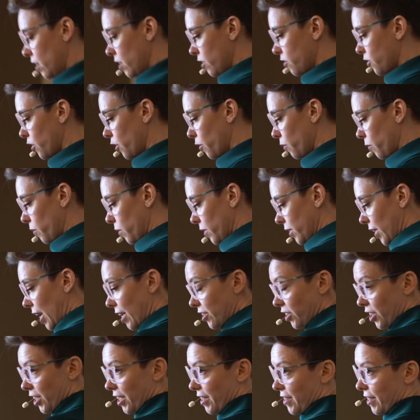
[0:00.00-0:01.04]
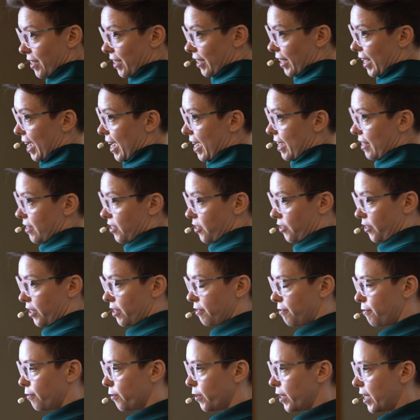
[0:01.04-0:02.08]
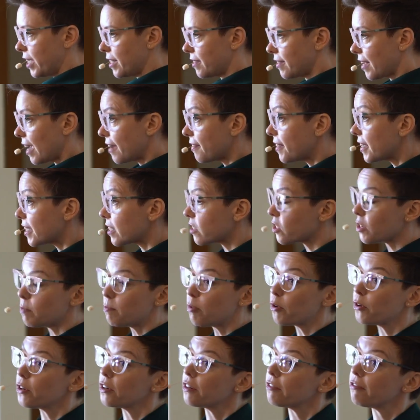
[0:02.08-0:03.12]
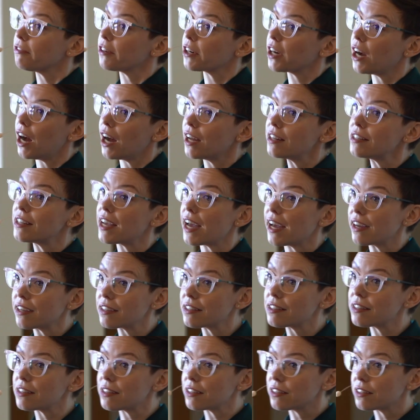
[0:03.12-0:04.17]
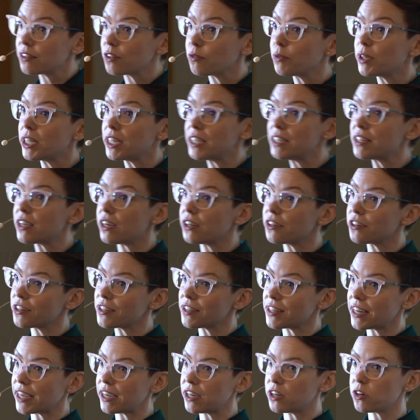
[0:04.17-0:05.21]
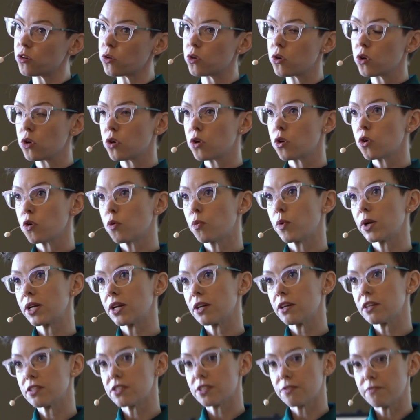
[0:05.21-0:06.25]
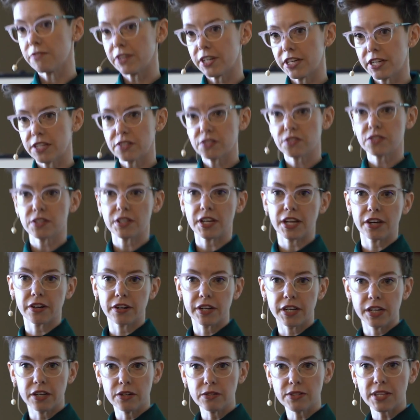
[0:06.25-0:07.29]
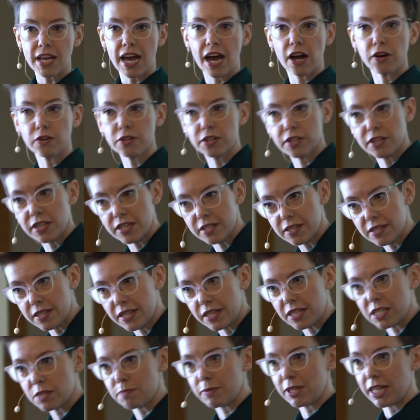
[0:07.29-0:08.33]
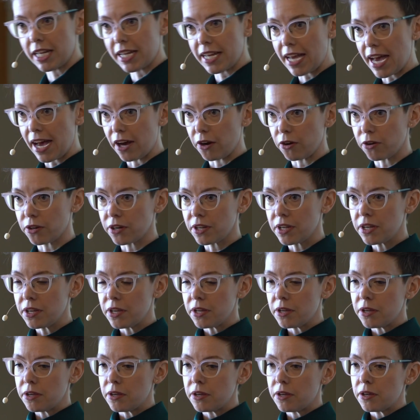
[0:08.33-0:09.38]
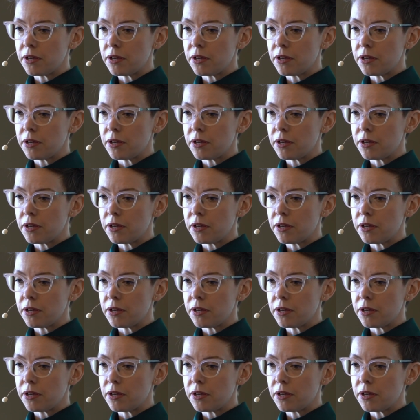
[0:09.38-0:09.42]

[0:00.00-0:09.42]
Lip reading: So logic isn't going to answer it for us. I think it's important for context. We need to understand what are some various scenarios, how could these things play out.